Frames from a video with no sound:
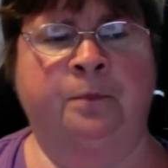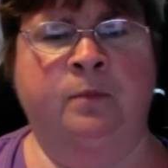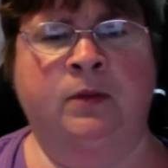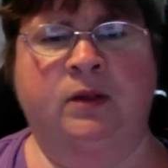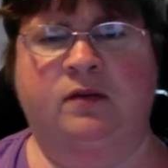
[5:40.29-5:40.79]

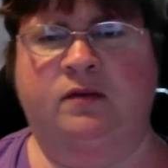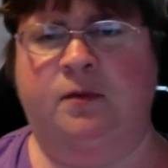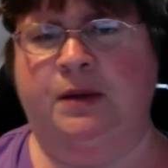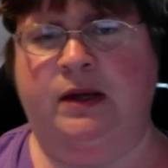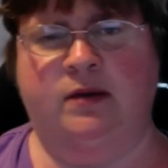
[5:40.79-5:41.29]
This is a
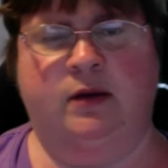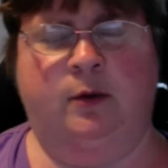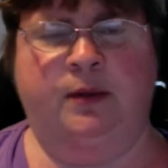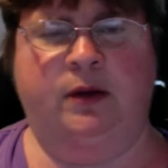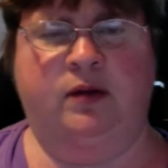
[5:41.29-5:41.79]
big deal
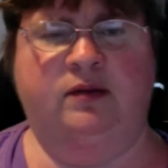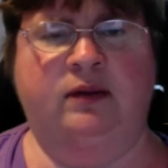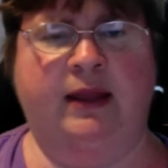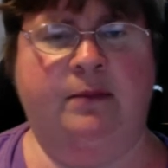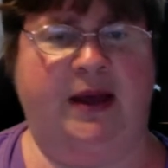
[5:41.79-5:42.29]
because
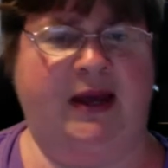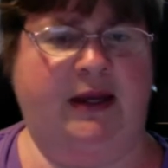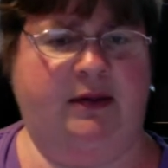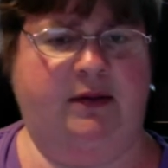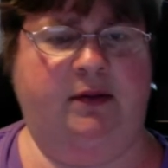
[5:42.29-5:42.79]
lead
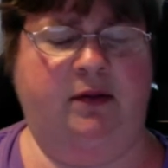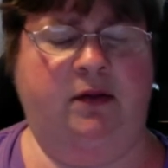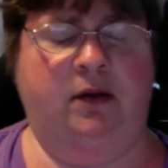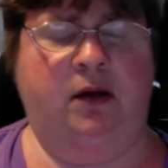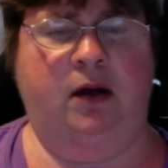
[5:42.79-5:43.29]
paint.
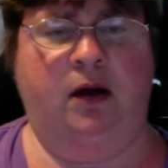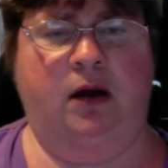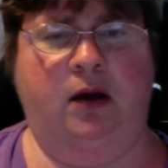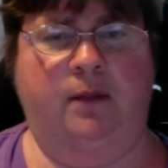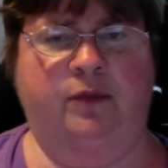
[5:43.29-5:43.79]

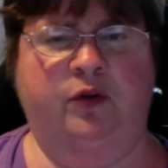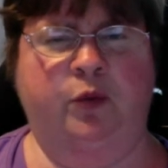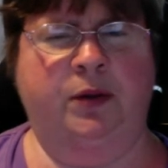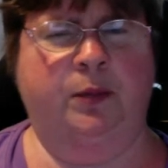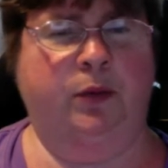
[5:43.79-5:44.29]
So
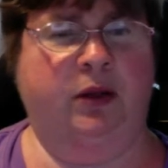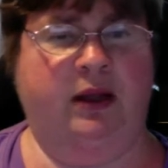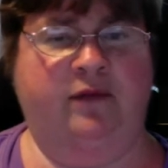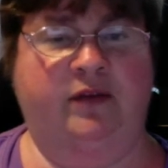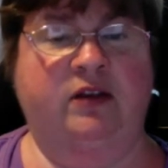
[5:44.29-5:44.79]
people
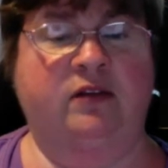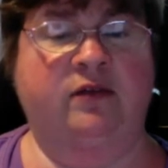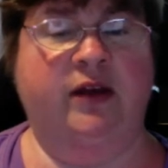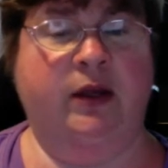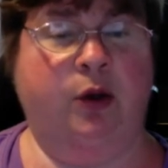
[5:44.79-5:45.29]
like Vincent
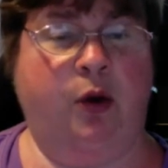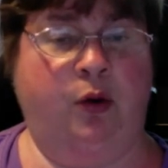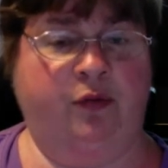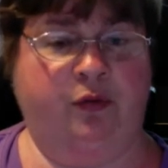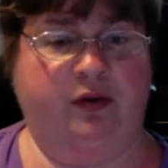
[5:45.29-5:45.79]
van
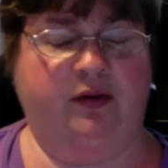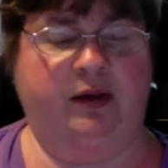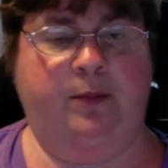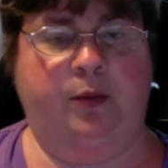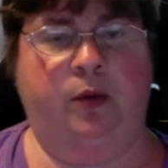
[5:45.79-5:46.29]
Gogh, for
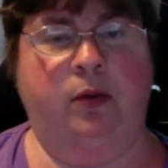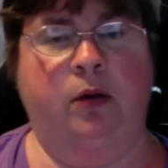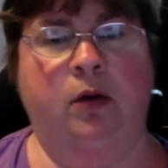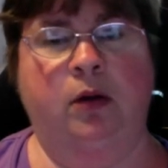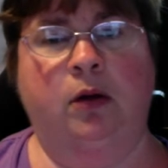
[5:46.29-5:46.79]
example,
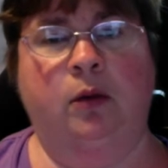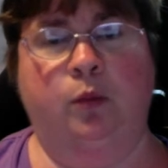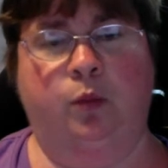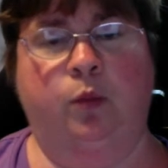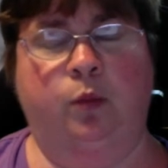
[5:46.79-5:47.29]

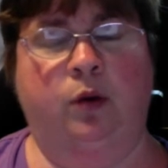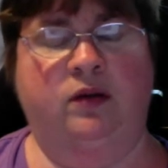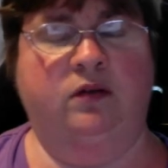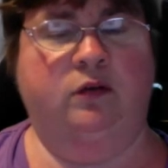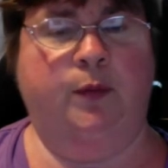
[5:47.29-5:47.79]
was
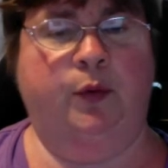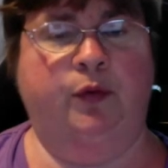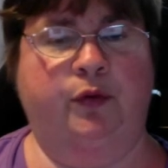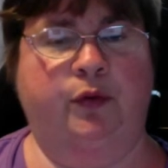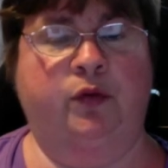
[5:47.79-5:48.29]

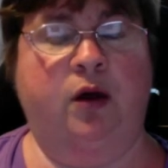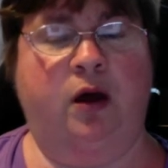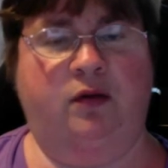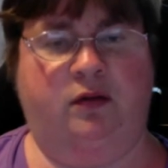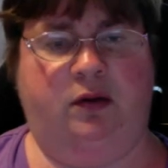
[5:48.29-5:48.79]
exposed to
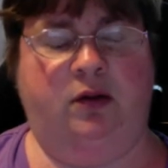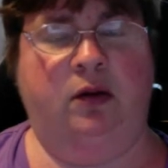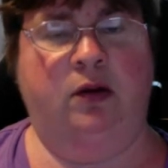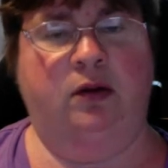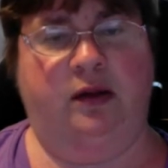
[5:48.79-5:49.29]
toxic
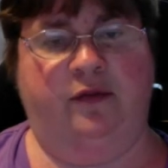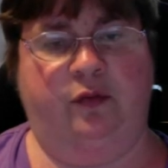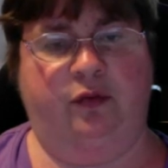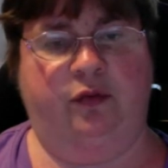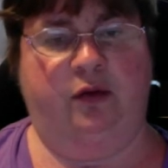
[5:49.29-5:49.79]

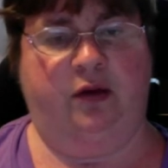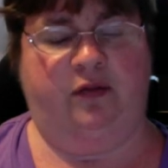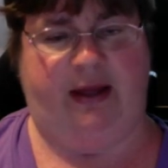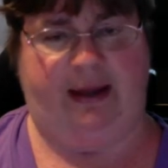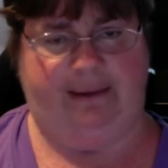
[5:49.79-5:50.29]
levels of
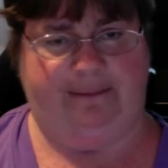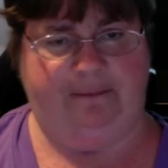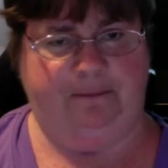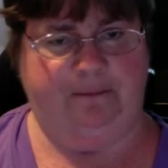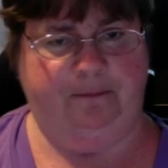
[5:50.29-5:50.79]
lead.
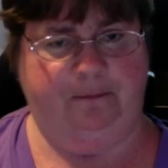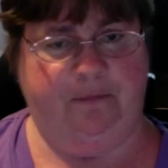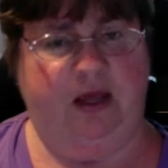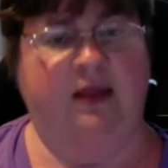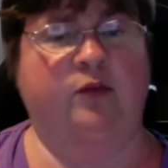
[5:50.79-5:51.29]

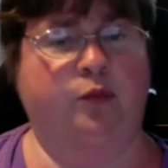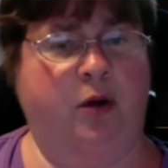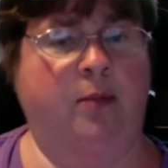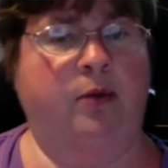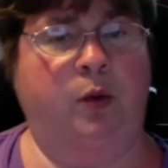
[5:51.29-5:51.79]
And that's
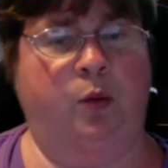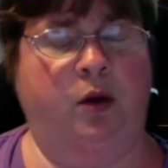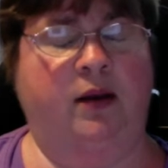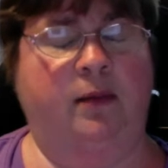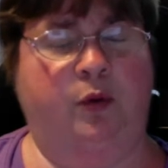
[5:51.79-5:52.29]
probably
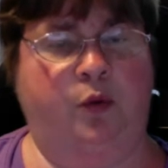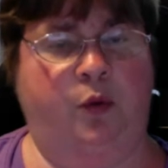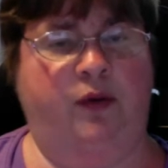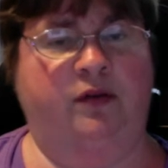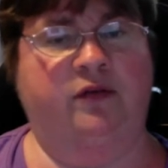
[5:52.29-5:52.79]
what
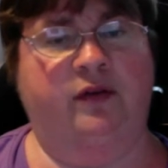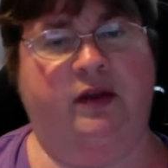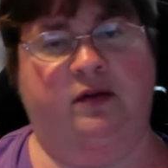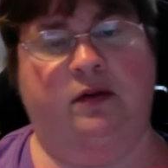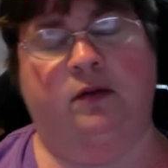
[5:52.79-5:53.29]
caused
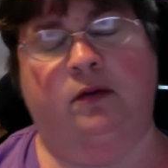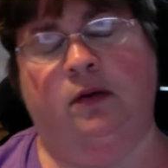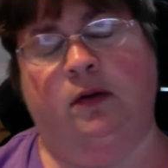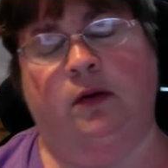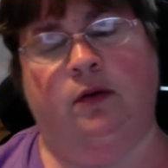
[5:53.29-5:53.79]
Vincent
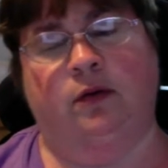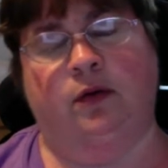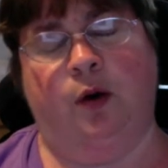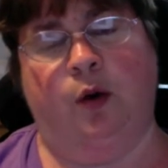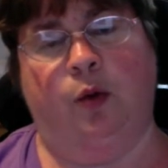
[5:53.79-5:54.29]
to
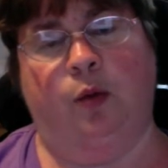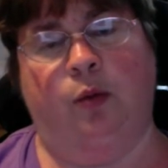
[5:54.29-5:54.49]
go